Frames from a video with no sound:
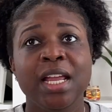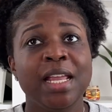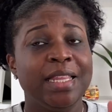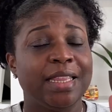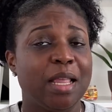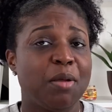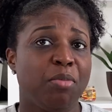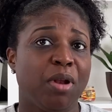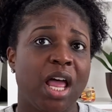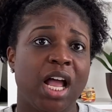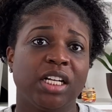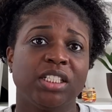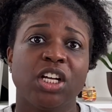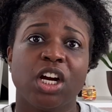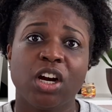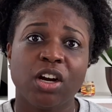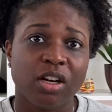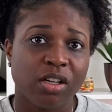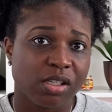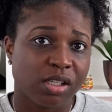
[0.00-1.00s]
They blocked
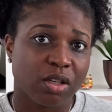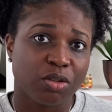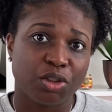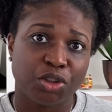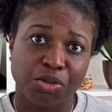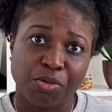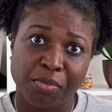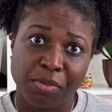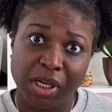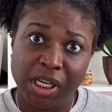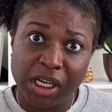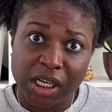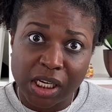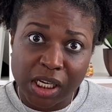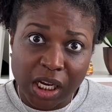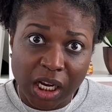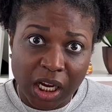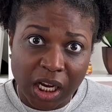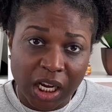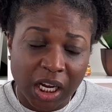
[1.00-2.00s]
her on social
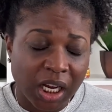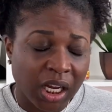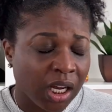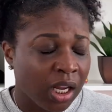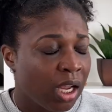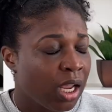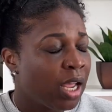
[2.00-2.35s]
media.